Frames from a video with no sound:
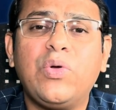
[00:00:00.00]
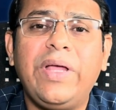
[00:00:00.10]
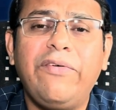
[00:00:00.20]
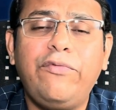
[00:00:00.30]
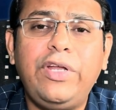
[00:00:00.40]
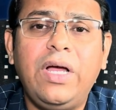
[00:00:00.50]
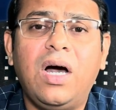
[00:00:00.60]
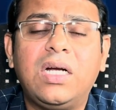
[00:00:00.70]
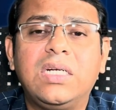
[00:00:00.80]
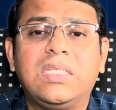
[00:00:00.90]
so every
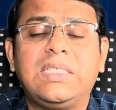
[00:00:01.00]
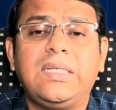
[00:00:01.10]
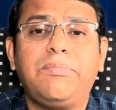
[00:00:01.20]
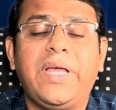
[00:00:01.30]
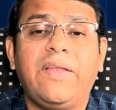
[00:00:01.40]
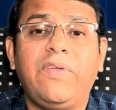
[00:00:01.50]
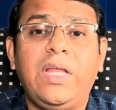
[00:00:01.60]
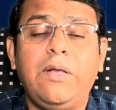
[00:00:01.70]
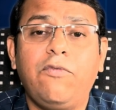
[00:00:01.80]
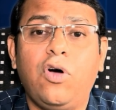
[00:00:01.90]
organ system can be
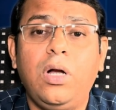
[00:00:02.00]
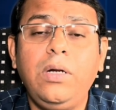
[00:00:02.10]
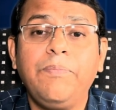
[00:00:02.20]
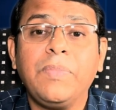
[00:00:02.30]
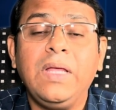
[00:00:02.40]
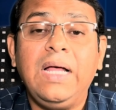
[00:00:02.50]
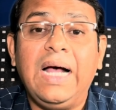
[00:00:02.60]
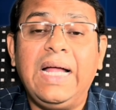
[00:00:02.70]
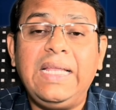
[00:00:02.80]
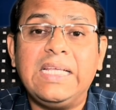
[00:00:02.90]
involved
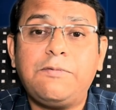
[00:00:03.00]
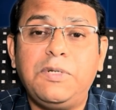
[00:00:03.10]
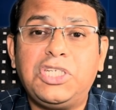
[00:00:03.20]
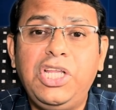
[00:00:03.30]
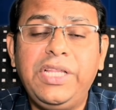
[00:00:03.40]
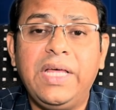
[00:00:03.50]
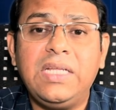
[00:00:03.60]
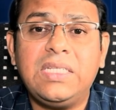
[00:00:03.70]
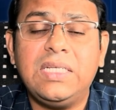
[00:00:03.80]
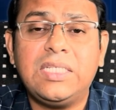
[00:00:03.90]
and especially there
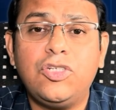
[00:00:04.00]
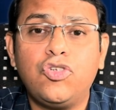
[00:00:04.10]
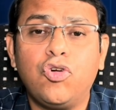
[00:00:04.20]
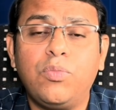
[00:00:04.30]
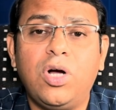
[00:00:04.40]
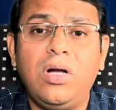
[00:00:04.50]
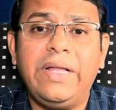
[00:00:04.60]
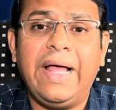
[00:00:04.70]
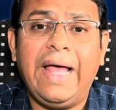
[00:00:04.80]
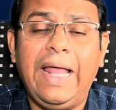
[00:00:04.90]
is a syndrome called
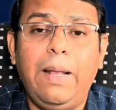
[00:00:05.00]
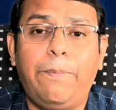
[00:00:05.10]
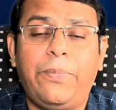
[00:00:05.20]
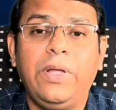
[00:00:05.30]
HELP